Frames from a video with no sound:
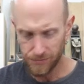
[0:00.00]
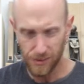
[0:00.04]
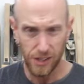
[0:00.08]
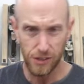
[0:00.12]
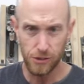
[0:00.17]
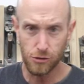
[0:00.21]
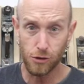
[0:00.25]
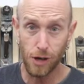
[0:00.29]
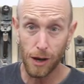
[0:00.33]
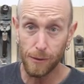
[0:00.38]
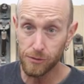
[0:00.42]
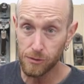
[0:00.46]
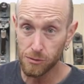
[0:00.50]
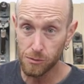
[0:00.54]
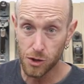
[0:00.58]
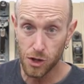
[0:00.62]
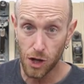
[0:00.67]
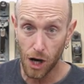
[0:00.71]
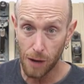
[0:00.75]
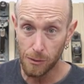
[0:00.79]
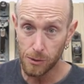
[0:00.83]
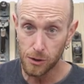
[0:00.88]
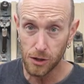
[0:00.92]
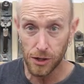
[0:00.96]
let's grab some
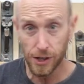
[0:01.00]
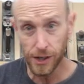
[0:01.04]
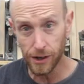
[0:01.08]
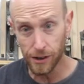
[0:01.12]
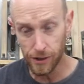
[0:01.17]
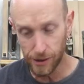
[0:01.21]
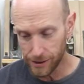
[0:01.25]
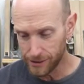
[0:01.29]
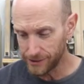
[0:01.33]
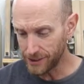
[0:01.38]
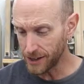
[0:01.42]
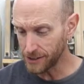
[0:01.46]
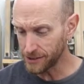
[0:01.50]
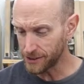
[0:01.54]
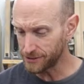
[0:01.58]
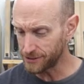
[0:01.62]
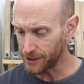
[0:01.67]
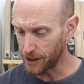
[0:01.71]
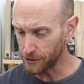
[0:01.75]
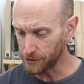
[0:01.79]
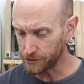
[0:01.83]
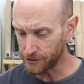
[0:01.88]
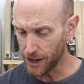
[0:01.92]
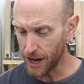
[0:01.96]
carb cleaner, take
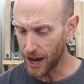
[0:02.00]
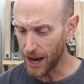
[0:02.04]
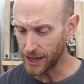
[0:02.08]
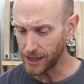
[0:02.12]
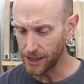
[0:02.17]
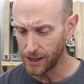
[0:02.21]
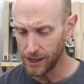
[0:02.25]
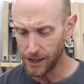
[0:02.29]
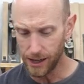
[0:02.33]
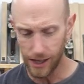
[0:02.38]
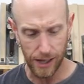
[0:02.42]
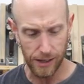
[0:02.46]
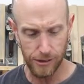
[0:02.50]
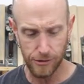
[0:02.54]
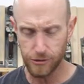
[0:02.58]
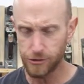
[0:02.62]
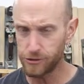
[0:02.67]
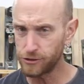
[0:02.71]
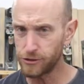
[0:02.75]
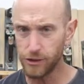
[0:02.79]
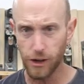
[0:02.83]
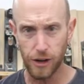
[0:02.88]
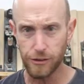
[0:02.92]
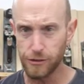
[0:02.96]
this outside, and
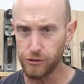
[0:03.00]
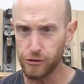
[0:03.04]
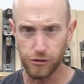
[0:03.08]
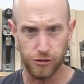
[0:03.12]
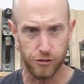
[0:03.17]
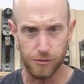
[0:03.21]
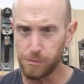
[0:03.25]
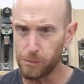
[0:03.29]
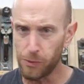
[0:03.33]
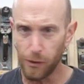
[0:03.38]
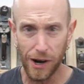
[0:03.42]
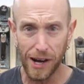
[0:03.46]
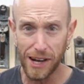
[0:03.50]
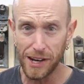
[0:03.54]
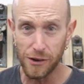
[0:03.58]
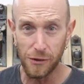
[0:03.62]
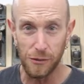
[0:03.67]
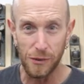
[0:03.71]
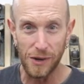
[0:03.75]
start spraying